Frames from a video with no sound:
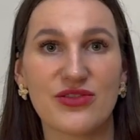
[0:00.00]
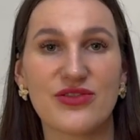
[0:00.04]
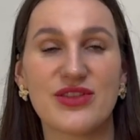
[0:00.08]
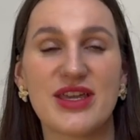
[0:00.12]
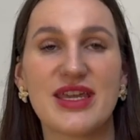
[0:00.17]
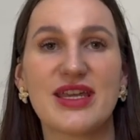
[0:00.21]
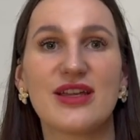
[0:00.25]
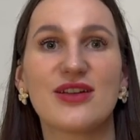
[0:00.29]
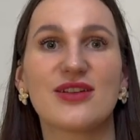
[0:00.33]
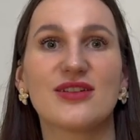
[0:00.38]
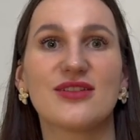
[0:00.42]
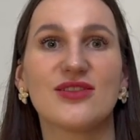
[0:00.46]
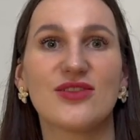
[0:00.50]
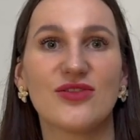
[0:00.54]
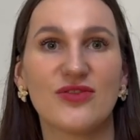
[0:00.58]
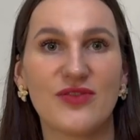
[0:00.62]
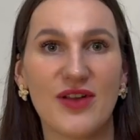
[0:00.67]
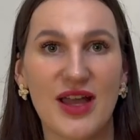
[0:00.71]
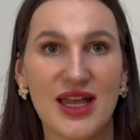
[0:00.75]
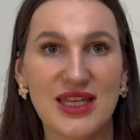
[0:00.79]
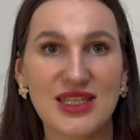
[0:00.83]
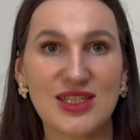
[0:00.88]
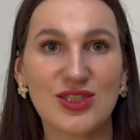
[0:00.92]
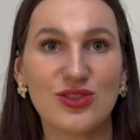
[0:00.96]
They
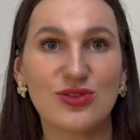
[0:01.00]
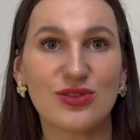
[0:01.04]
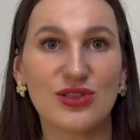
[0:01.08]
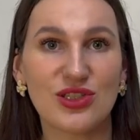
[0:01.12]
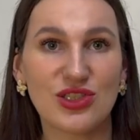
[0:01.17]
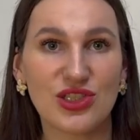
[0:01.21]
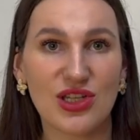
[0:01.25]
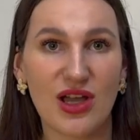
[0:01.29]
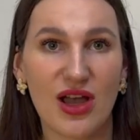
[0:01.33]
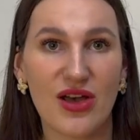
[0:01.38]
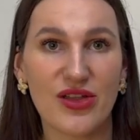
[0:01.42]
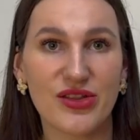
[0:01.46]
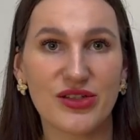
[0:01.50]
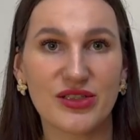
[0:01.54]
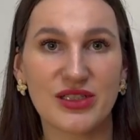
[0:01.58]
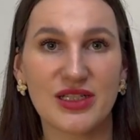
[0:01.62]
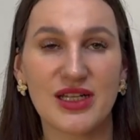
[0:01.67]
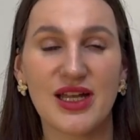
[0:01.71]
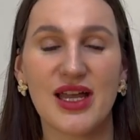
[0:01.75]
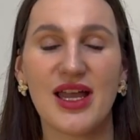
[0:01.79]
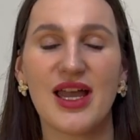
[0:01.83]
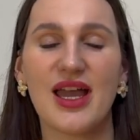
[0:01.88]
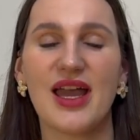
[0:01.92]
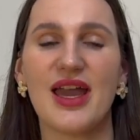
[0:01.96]
confess to each
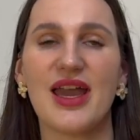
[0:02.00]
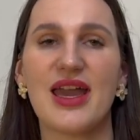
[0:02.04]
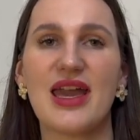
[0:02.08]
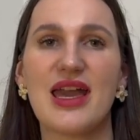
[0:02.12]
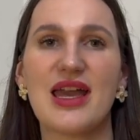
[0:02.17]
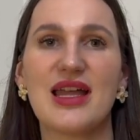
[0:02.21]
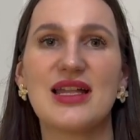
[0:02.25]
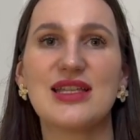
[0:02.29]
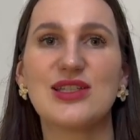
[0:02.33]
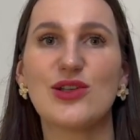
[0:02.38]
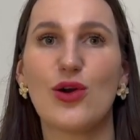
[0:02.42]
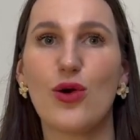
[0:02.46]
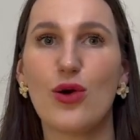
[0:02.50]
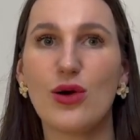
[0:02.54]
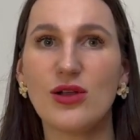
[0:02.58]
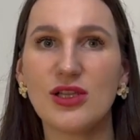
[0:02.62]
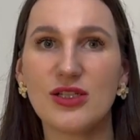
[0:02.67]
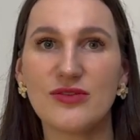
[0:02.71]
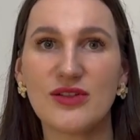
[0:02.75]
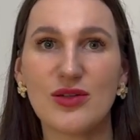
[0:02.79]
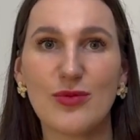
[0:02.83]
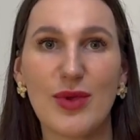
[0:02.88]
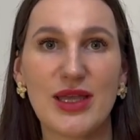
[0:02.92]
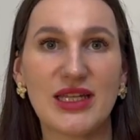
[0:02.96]
other, and
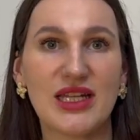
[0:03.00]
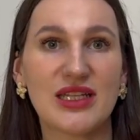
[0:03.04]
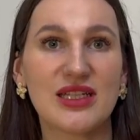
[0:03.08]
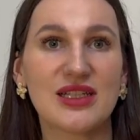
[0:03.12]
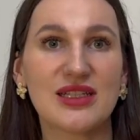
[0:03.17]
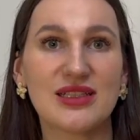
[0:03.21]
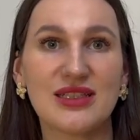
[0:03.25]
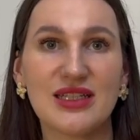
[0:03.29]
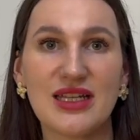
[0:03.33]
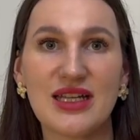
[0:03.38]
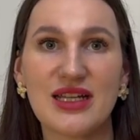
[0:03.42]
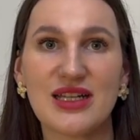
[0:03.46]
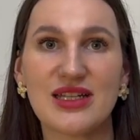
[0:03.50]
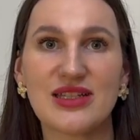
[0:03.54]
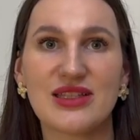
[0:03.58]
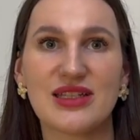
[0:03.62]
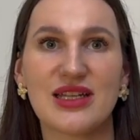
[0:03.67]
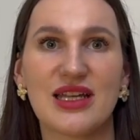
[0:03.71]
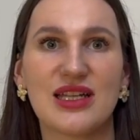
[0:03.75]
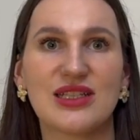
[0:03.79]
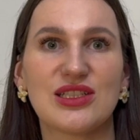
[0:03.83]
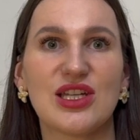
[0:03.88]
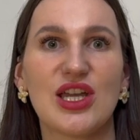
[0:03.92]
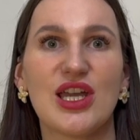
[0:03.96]
Oliver made it clear
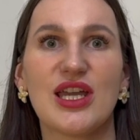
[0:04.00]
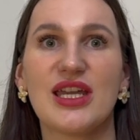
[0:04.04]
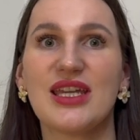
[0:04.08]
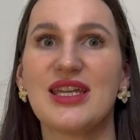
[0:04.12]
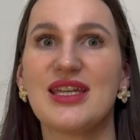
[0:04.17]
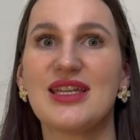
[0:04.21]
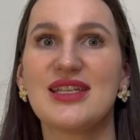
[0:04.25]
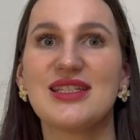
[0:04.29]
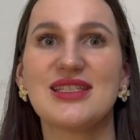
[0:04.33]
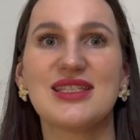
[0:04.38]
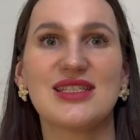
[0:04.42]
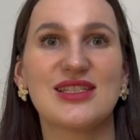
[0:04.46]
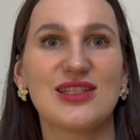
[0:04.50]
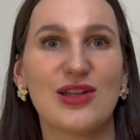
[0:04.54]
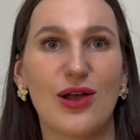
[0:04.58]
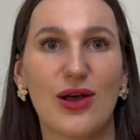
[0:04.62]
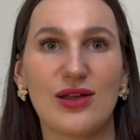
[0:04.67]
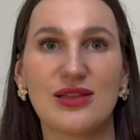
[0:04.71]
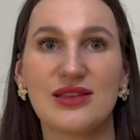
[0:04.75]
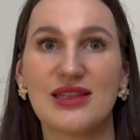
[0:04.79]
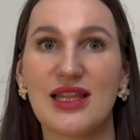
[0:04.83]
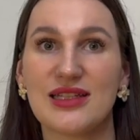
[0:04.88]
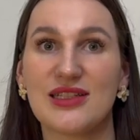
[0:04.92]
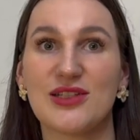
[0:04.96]
that he's
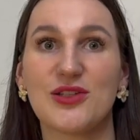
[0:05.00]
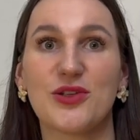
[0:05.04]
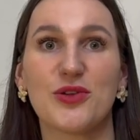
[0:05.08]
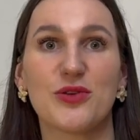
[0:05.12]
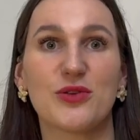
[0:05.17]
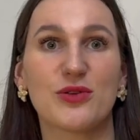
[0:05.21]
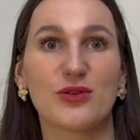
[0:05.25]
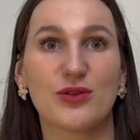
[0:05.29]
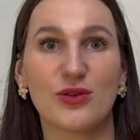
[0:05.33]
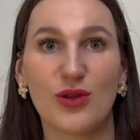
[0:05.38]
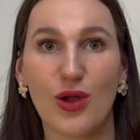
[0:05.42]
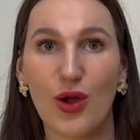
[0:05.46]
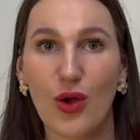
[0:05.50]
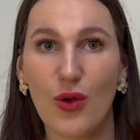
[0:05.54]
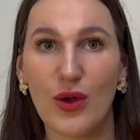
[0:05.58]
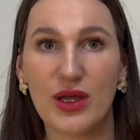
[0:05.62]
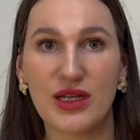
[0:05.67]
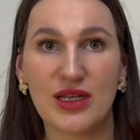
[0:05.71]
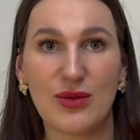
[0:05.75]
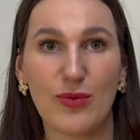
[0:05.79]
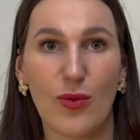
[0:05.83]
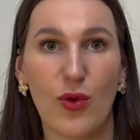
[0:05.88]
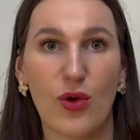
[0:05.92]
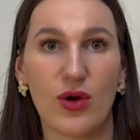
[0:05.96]
not letting her go
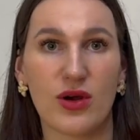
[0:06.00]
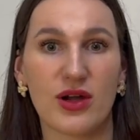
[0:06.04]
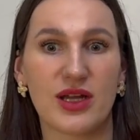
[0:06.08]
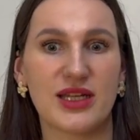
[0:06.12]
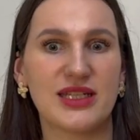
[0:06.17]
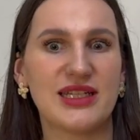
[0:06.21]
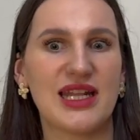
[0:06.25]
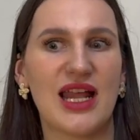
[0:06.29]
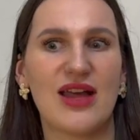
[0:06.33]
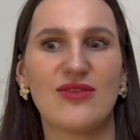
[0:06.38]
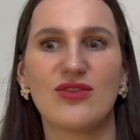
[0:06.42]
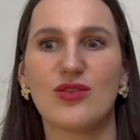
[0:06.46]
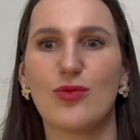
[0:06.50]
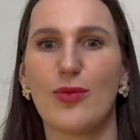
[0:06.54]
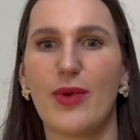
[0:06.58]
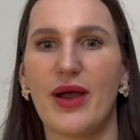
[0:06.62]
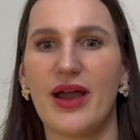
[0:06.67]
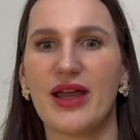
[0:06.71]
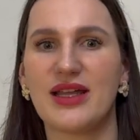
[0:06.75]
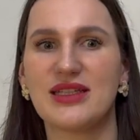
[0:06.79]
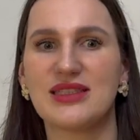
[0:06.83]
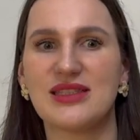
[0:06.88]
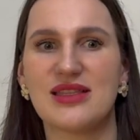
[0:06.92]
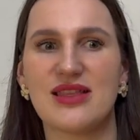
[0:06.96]
anymore. Never
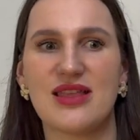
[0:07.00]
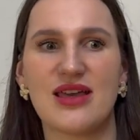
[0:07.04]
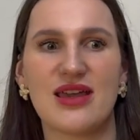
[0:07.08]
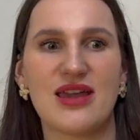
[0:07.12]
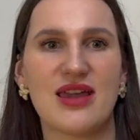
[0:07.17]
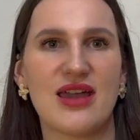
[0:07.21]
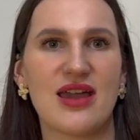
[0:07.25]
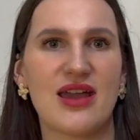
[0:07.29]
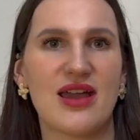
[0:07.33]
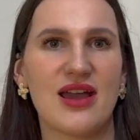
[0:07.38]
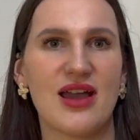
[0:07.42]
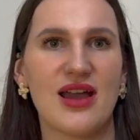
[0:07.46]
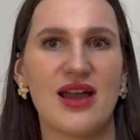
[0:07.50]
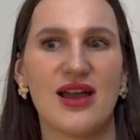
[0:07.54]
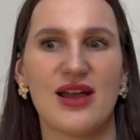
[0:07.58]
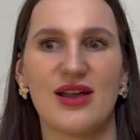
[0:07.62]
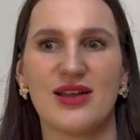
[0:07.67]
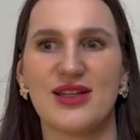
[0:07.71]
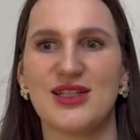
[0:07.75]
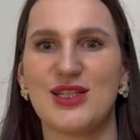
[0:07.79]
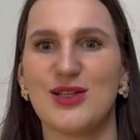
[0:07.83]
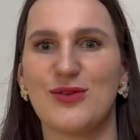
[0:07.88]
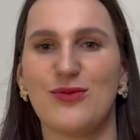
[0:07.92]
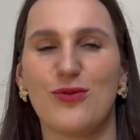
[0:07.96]
mind the
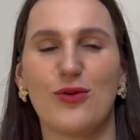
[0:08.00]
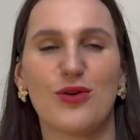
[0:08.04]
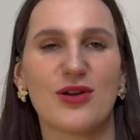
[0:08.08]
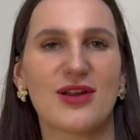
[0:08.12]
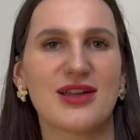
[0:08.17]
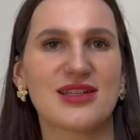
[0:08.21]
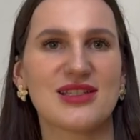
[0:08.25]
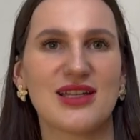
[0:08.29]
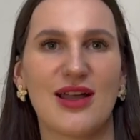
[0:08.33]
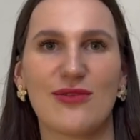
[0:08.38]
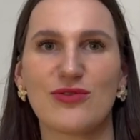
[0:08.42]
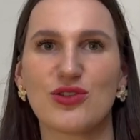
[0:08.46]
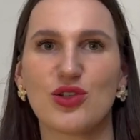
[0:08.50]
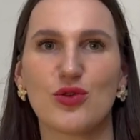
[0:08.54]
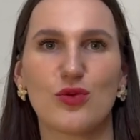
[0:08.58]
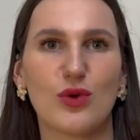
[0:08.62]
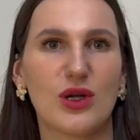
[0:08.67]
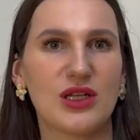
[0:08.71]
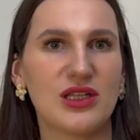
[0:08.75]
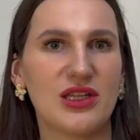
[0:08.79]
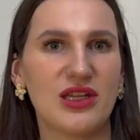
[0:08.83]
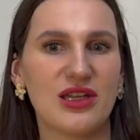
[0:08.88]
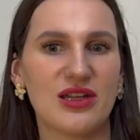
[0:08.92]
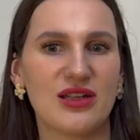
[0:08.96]
divorce after
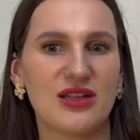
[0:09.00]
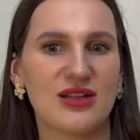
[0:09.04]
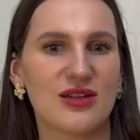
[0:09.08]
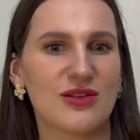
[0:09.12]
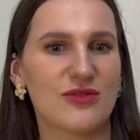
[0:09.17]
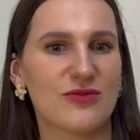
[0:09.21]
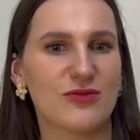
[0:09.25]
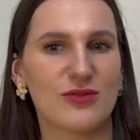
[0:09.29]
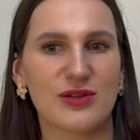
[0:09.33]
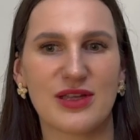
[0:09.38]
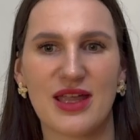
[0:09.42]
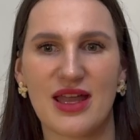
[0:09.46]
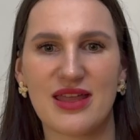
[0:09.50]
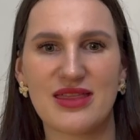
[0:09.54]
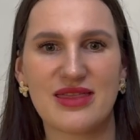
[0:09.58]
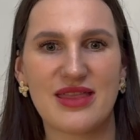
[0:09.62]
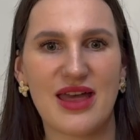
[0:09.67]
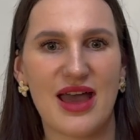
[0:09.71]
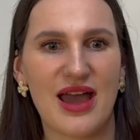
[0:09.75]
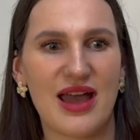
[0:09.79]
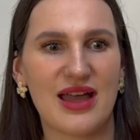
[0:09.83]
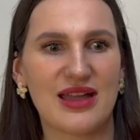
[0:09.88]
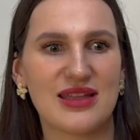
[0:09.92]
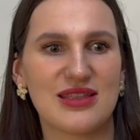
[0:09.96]
1 year, forget
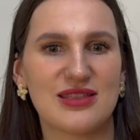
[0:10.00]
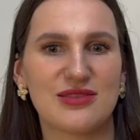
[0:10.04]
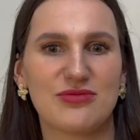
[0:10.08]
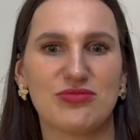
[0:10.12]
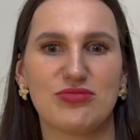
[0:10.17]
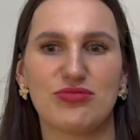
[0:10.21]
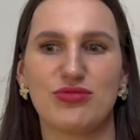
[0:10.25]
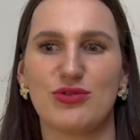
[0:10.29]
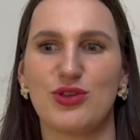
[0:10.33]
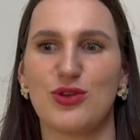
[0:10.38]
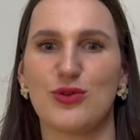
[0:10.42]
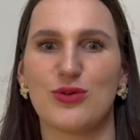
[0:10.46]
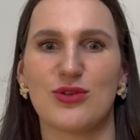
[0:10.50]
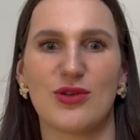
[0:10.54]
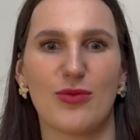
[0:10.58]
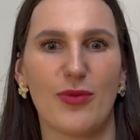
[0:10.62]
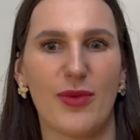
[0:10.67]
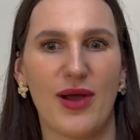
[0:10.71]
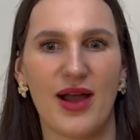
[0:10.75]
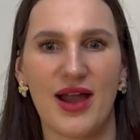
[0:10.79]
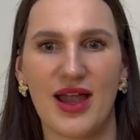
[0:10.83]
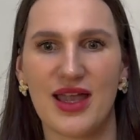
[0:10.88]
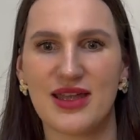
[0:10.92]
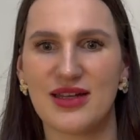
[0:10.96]
that, you are
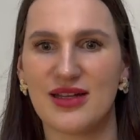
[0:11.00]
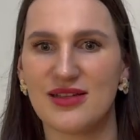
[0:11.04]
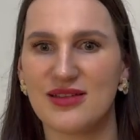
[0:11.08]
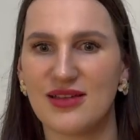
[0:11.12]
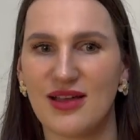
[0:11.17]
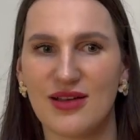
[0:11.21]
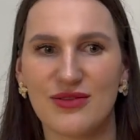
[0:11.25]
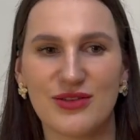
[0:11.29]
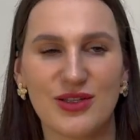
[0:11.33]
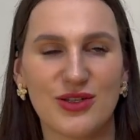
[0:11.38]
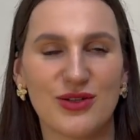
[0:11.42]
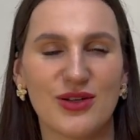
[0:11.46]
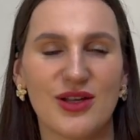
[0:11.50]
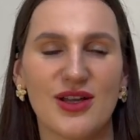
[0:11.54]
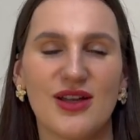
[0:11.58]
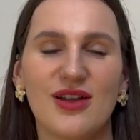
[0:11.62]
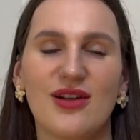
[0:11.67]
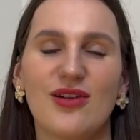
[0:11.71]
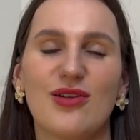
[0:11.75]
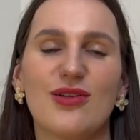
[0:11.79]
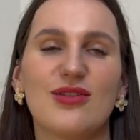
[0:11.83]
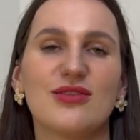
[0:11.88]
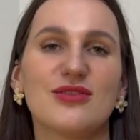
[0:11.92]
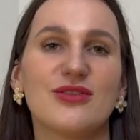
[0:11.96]
mine, I love you,
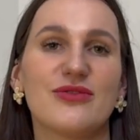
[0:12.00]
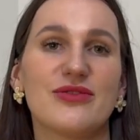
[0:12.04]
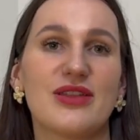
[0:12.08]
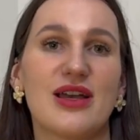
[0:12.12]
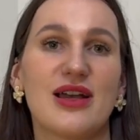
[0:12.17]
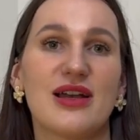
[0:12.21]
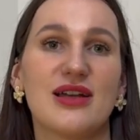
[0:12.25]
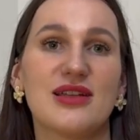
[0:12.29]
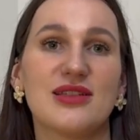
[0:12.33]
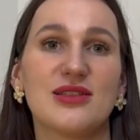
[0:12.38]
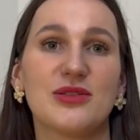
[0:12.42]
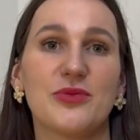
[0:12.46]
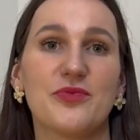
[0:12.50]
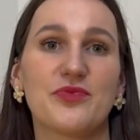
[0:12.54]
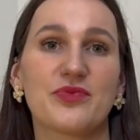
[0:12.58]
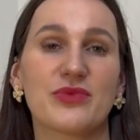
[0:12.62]
all of that.